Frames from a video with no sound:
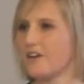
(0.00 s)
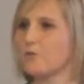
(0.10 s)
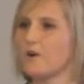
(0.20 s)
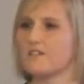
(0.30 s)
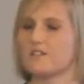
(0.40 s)

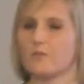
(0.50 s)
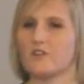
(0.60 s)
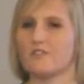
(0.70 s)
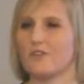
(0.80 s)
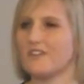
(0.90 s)
Otherwise, someone
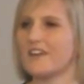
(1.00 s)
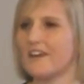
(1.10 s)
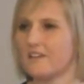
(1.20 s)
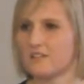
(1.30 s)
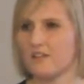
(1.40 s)
is going to
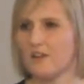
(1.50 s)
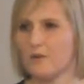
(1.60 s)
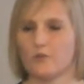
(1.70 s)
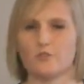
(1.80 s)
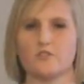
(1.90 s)
guess
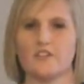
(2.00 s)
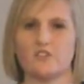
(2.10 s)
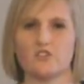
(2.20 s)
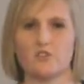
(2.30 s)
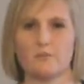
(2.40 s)
what your
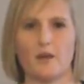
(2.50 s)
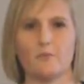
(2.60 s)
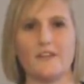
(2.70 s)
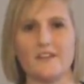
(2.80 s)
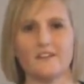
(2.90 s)
intentions may
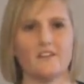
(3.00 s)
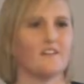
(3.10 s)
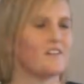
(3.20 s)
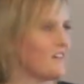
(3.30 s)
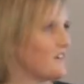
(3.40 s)
be
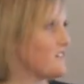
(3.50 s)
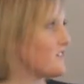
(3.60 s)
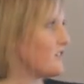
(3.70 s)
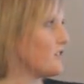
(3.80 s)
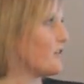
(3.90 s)

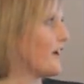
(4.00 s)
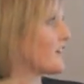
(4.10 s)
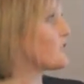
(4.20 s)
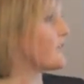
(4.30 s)
and, you know, act